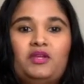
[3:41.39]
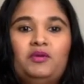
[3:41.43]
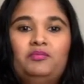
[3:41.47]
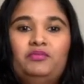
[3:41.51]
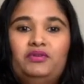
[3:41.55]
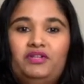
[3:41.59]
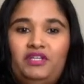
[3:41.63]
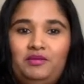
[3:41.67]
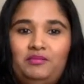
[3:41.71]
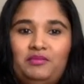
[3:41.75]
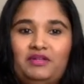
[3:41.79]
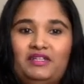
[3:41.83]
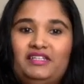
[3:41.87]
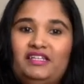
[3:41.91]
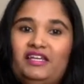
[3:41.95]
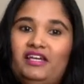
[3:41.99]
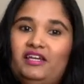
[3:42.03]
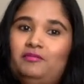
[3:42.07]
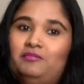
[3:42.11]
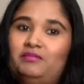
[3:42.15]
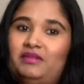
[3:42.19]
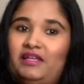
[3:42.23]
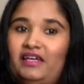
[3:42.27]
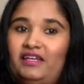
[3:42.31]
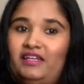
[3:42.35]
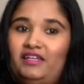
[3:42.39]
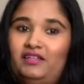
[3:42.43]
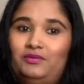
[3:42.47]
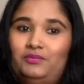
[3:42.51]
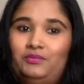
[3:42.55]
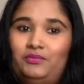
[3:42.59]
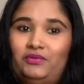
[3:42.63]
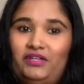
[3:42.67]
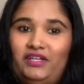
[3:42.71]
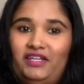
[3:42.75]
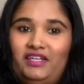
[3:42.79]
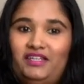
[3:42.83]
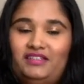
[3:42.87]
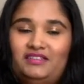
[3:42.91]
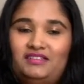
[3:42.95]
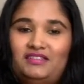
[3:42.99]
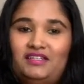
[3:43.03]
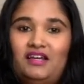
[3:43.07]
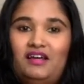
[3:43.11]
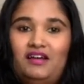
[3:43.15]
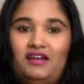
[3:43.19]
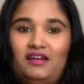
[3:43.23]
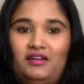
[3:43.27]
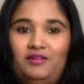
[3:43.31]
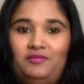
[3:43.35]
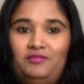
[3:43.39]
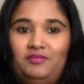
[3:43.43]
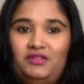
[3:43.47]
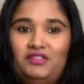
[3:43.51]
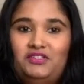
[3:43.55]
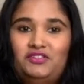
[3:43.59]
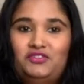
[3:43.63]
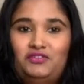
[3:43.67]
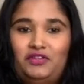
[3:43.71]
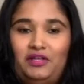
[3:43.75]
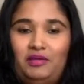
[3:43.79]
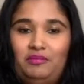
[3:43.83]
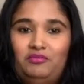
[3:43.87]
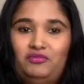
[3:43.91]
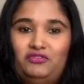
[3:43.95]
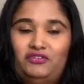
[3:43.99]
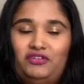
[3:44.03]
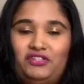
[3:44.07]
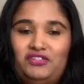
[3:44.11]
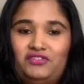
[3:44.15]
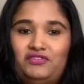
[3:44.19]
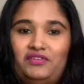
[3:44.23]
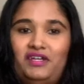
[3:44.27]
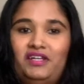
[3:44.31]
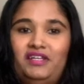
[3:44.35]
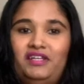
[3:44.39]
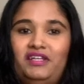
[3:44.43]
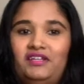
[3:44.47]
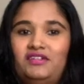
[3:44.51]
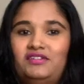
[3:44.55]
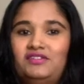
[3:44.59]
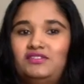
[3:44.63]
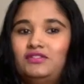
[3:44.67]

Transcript: pretty mundane black and white striped dress right here.